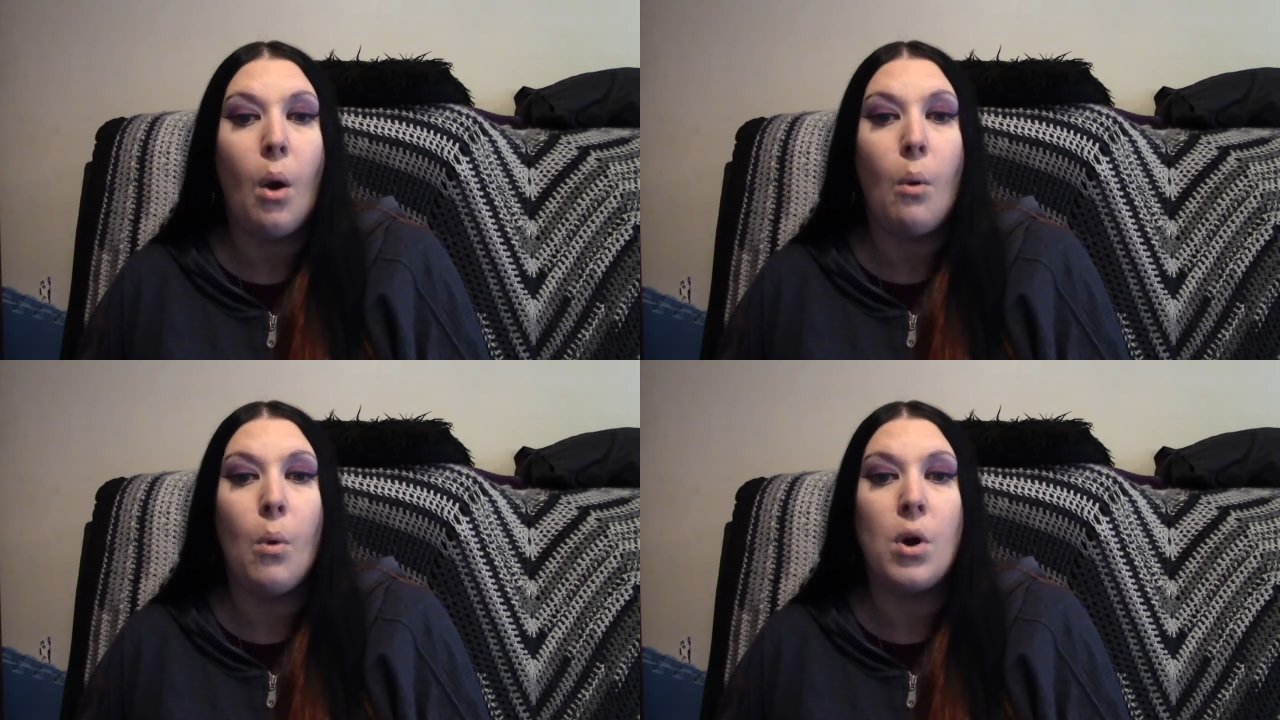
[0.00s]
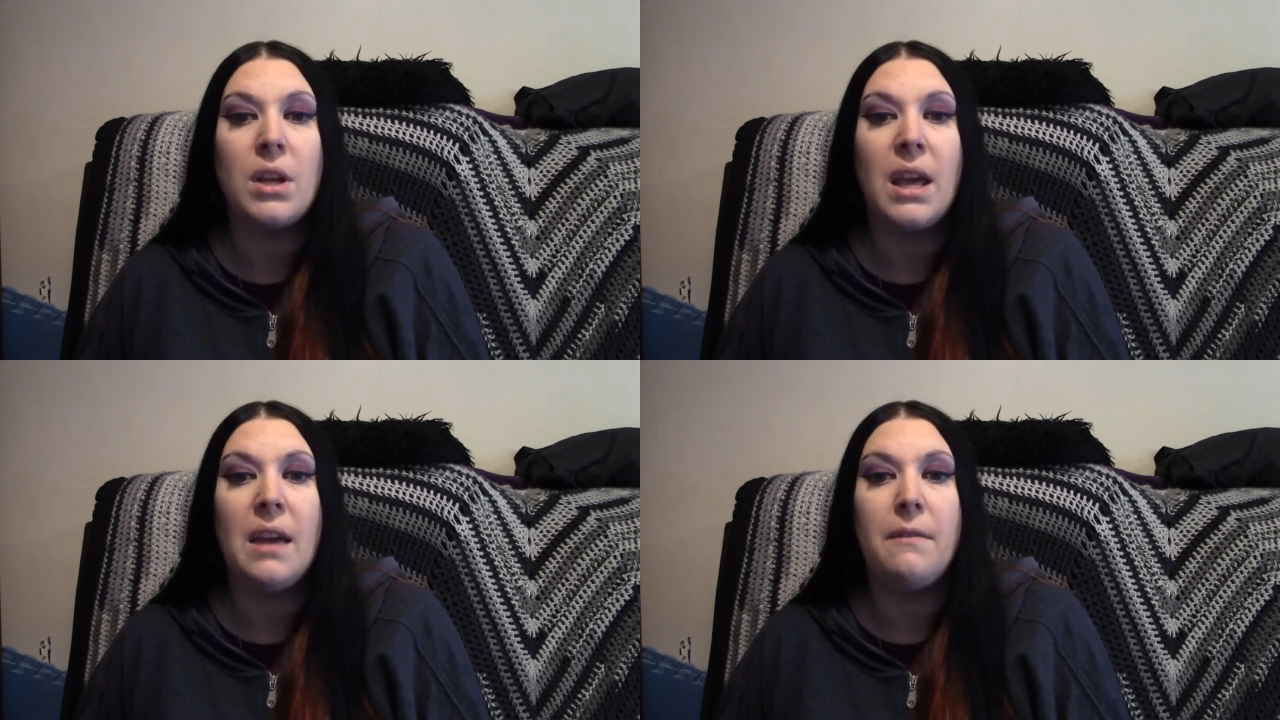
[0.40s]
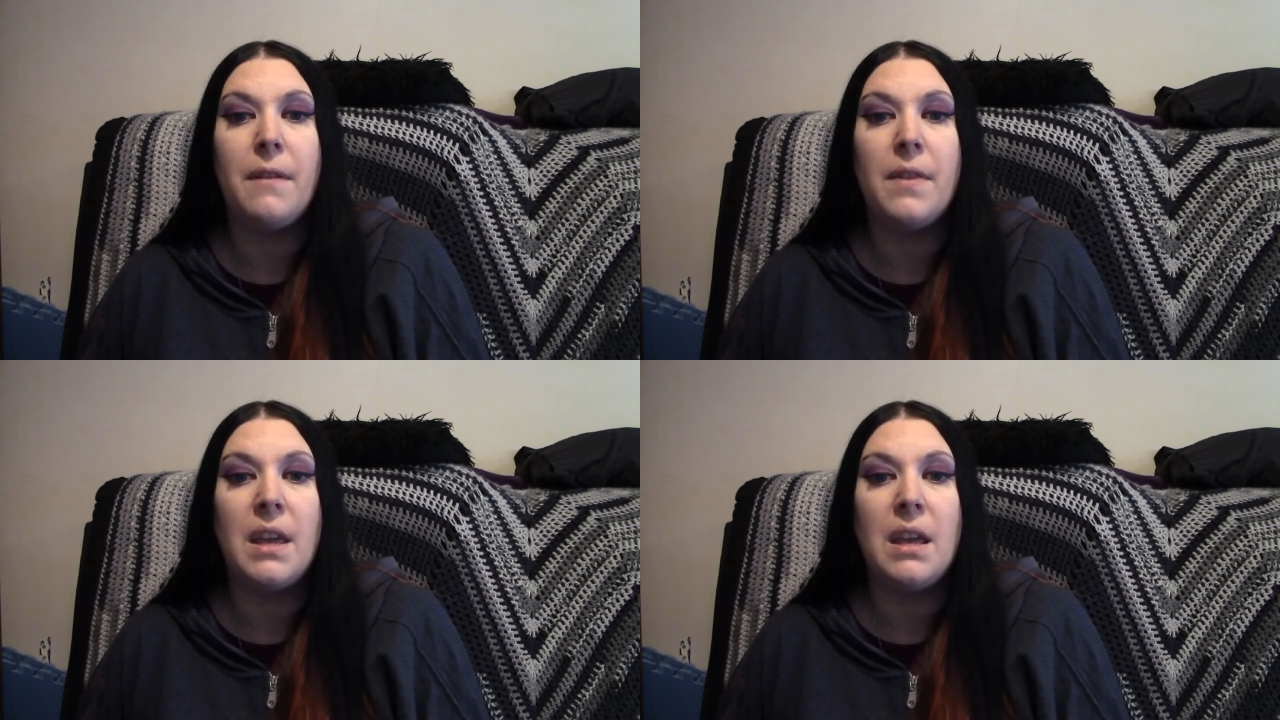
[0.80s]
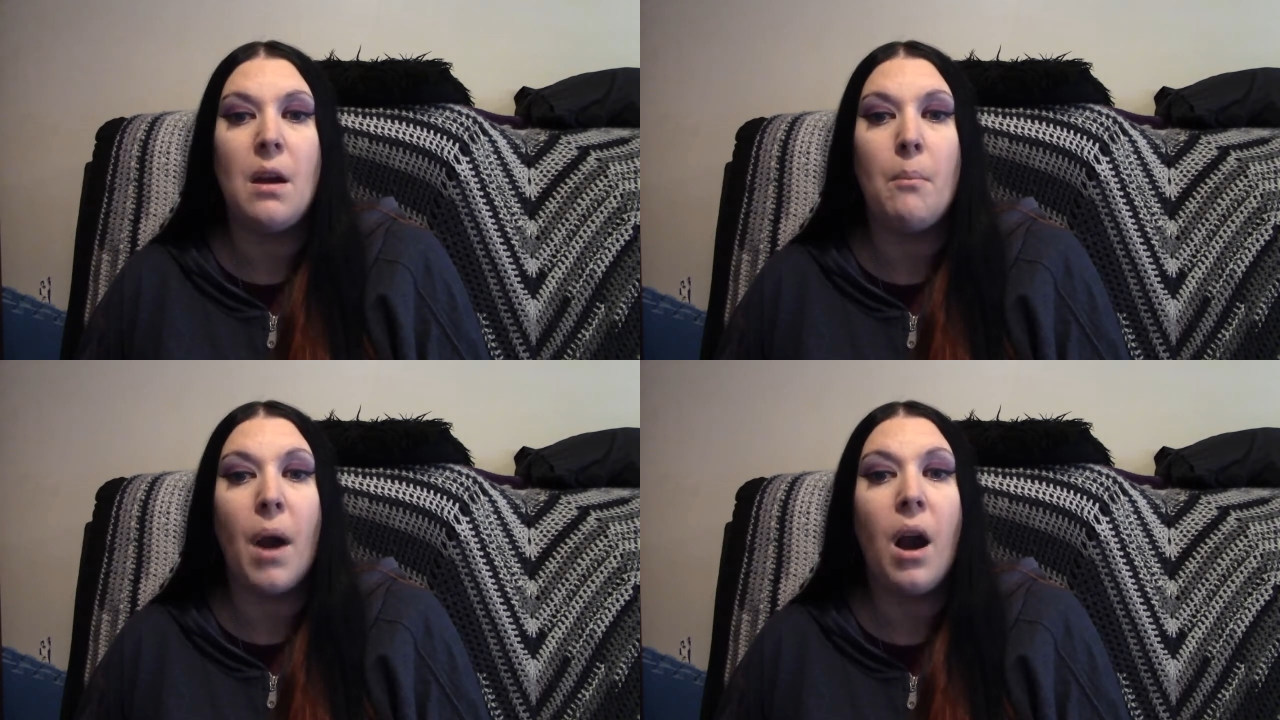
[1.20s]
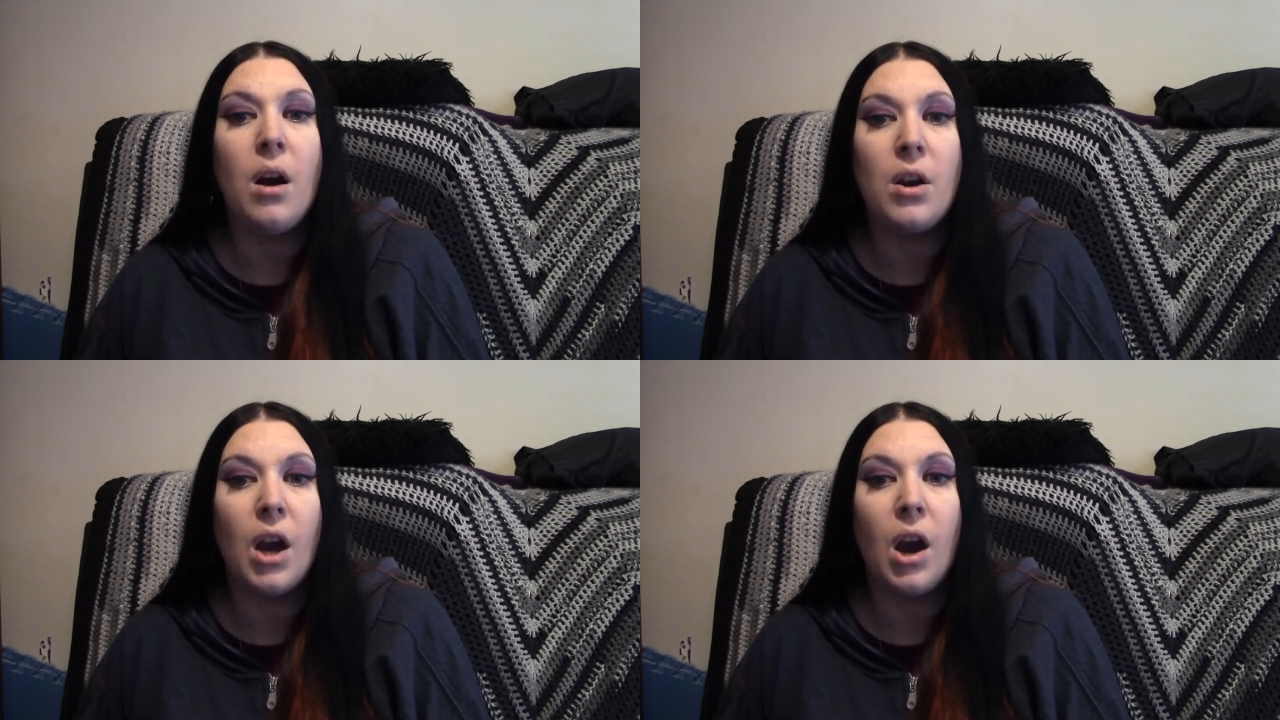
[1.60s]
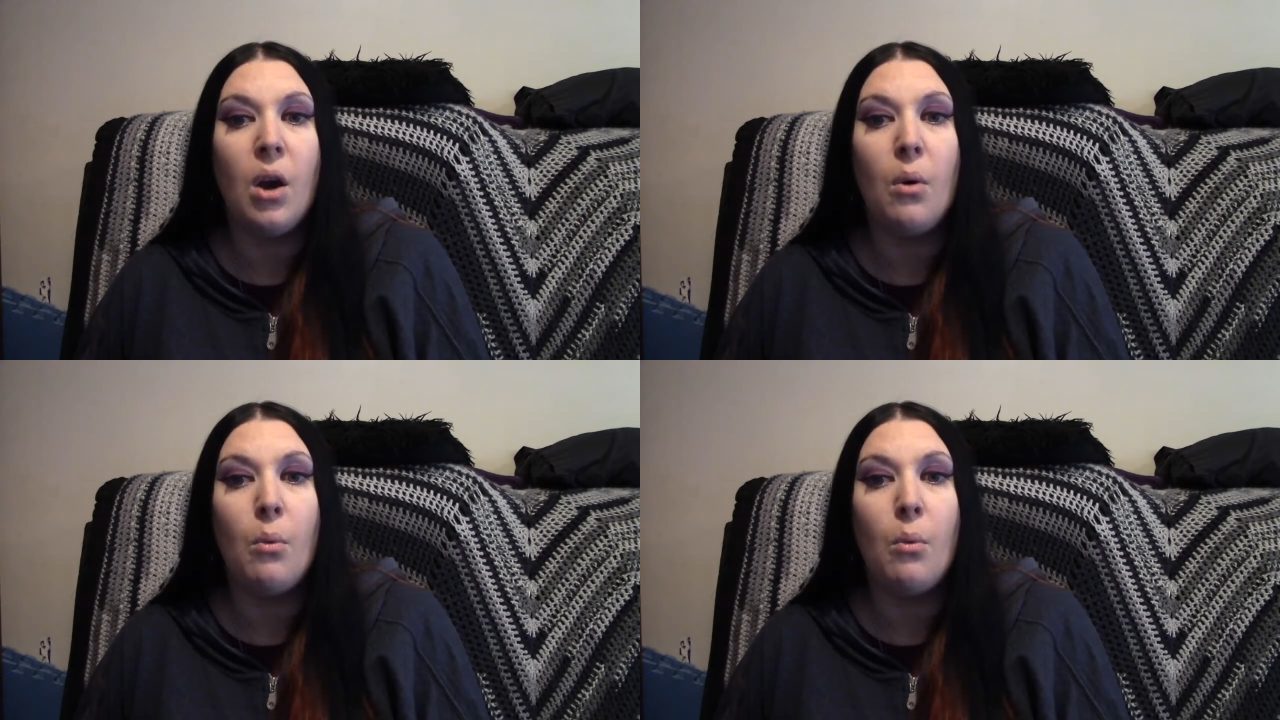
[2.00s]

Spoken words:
What if the partner